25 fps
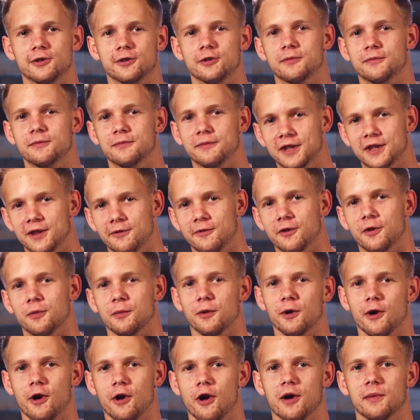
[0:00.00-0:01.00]
you in the film
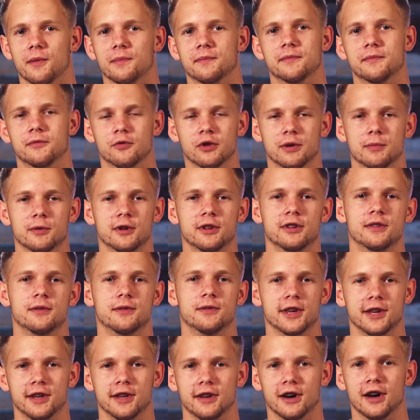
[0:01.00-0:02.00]
program. Liberty,
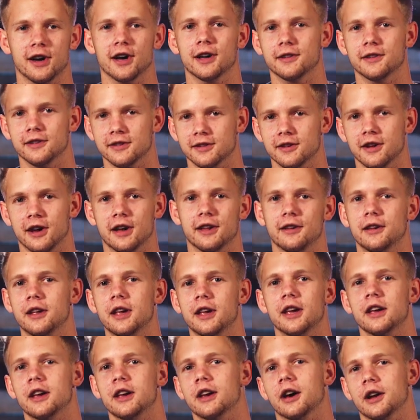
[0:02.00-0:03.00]
thank God, does not.
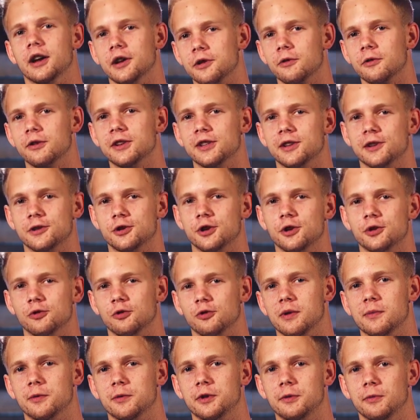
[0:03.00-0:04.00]
Another reason I chose
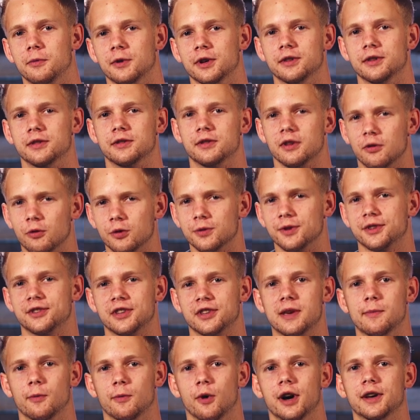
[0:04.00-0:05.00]
Liberty was along the
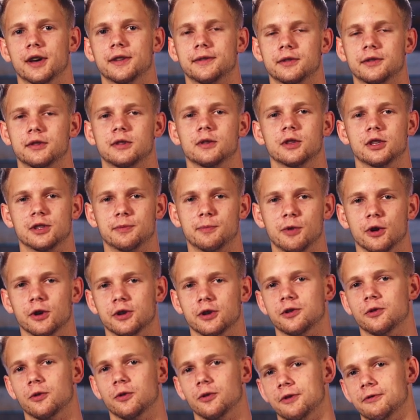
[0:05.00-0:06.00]
same lines, the
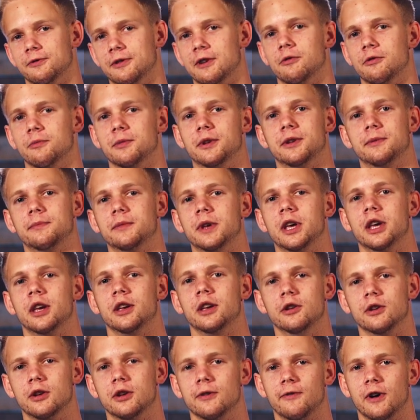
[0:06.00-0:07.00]
spiritual development.
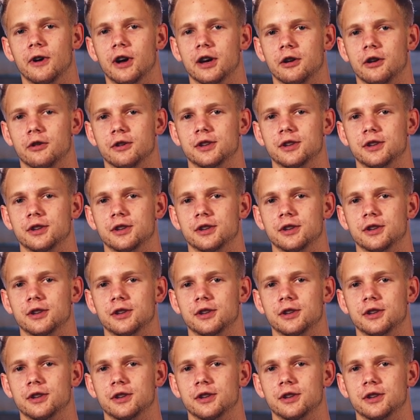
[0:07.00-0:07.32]
You can find